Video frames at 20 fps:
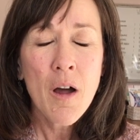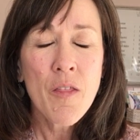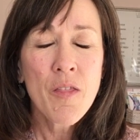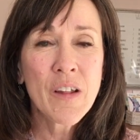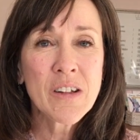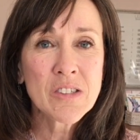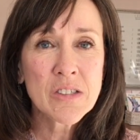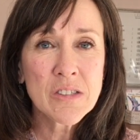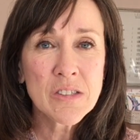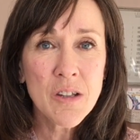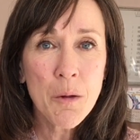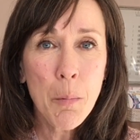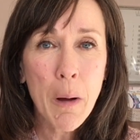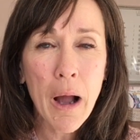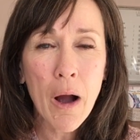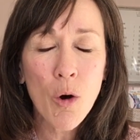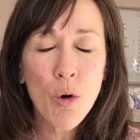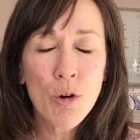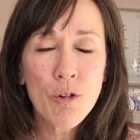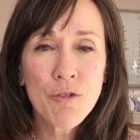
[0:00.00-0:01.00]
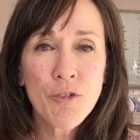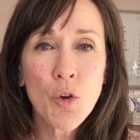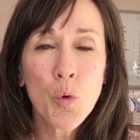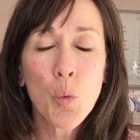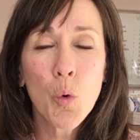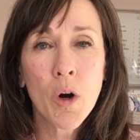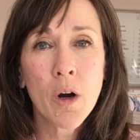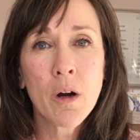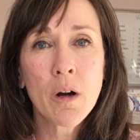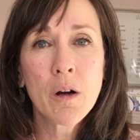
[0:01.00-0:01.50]
This is the powerful
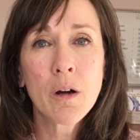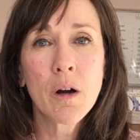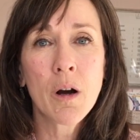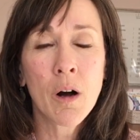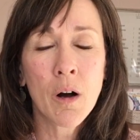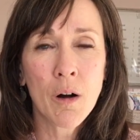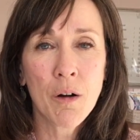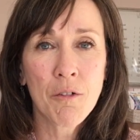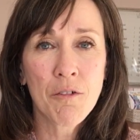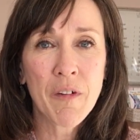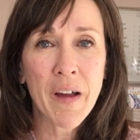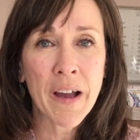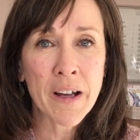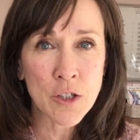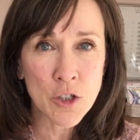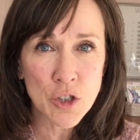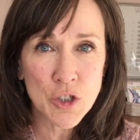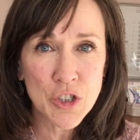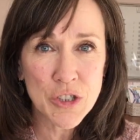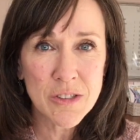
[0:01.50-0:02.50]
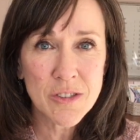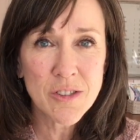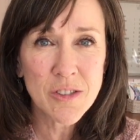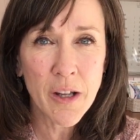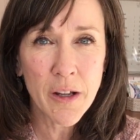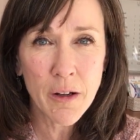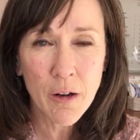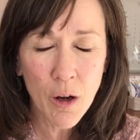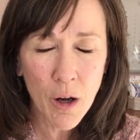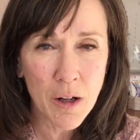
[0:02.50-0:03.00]
work of energy
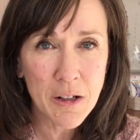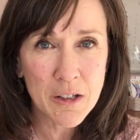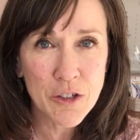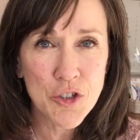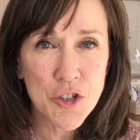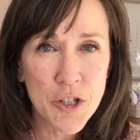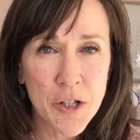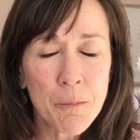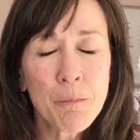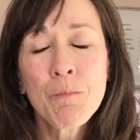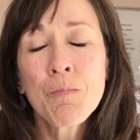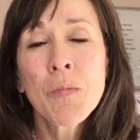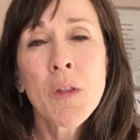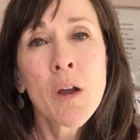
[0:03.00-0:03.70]
psychology.